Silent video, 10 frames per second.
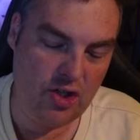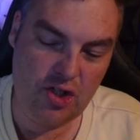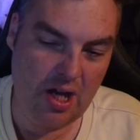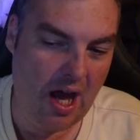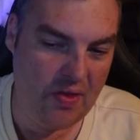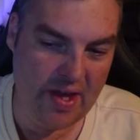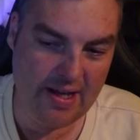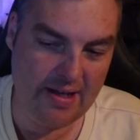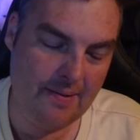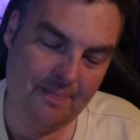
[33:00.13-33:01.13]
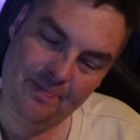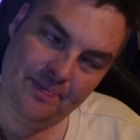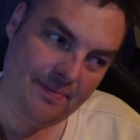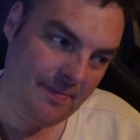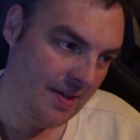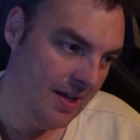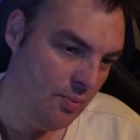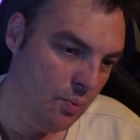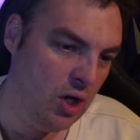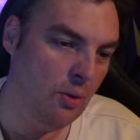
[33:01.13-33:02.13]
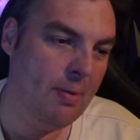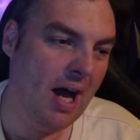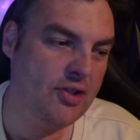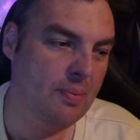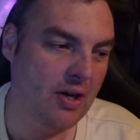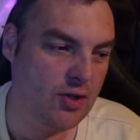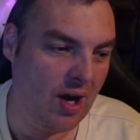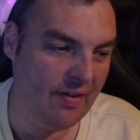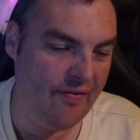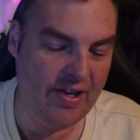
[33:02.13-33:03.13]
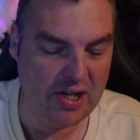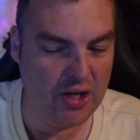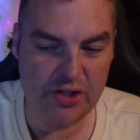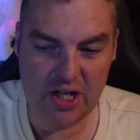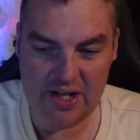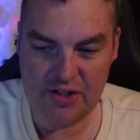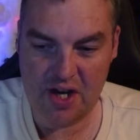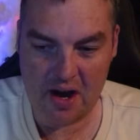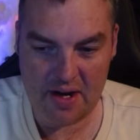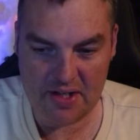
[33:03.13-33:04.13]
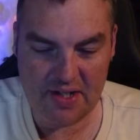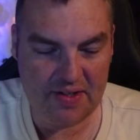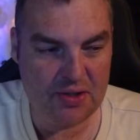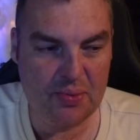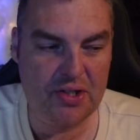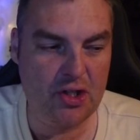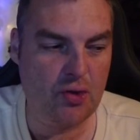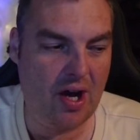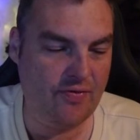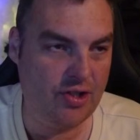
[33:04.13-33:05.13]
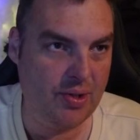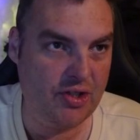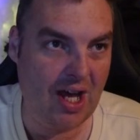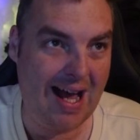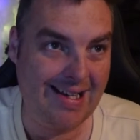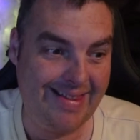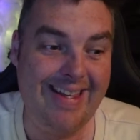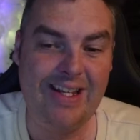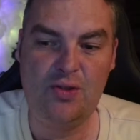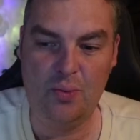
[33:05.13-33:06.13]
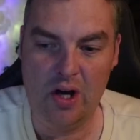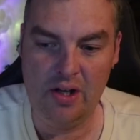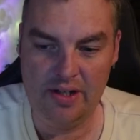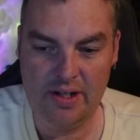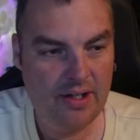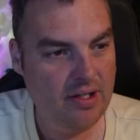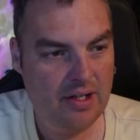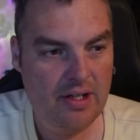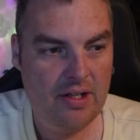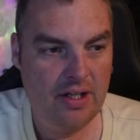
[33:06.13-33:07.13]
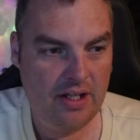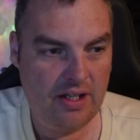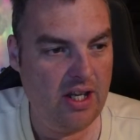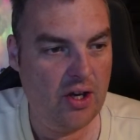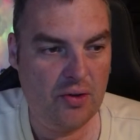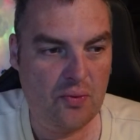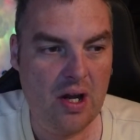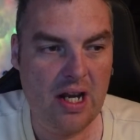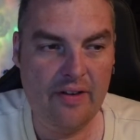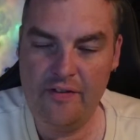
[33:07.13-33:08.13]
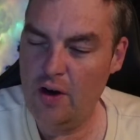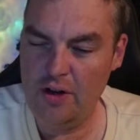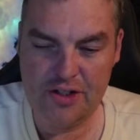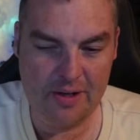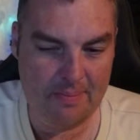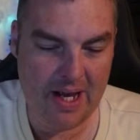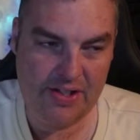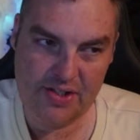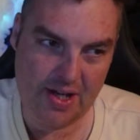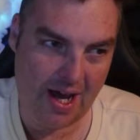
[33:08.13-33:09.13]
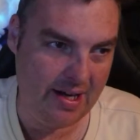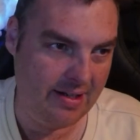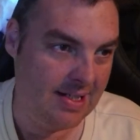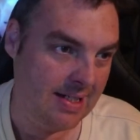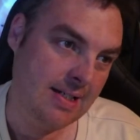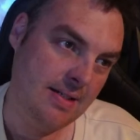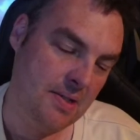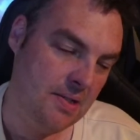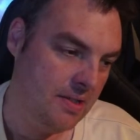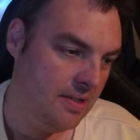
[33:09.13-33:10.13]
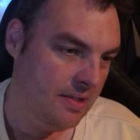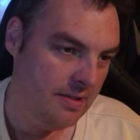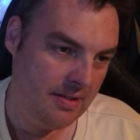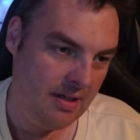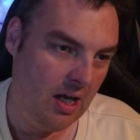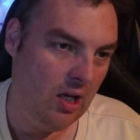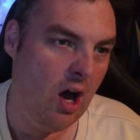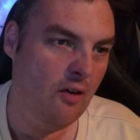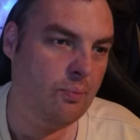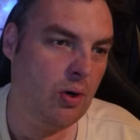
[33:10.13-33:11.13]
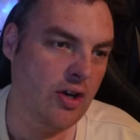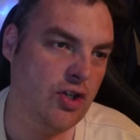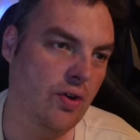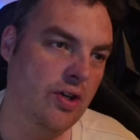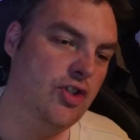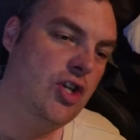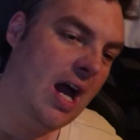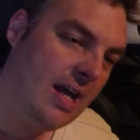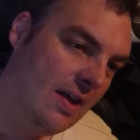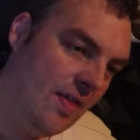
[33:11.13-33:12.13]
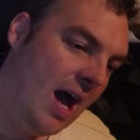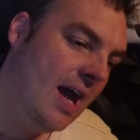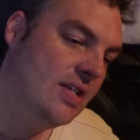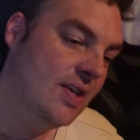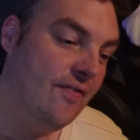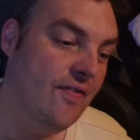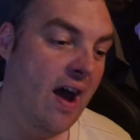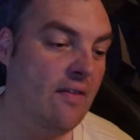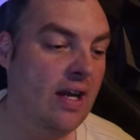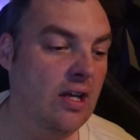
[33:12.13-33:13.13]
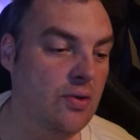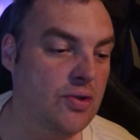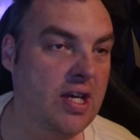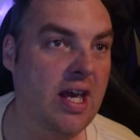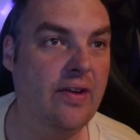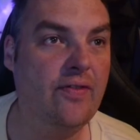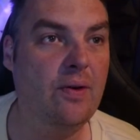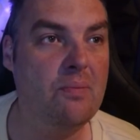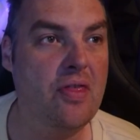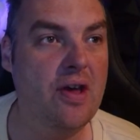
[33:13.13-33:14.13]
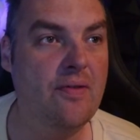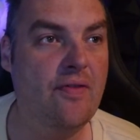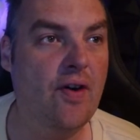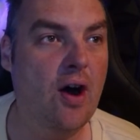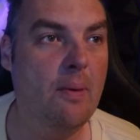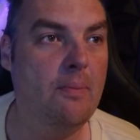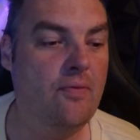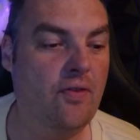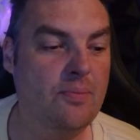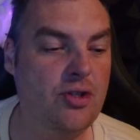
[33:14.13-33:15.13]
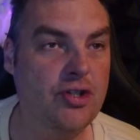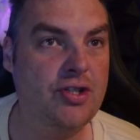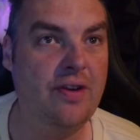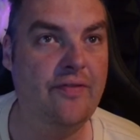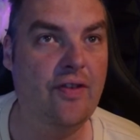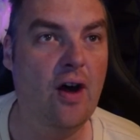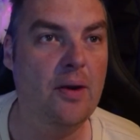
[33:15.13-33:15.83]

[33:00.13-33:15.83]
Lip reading: I think we look back to my draft videos last year and I said this was the draft to attack. This one you could really afford to miss. And a lot of pressure on Jagger. That is a very loose kick from Thilthorpe from just in front.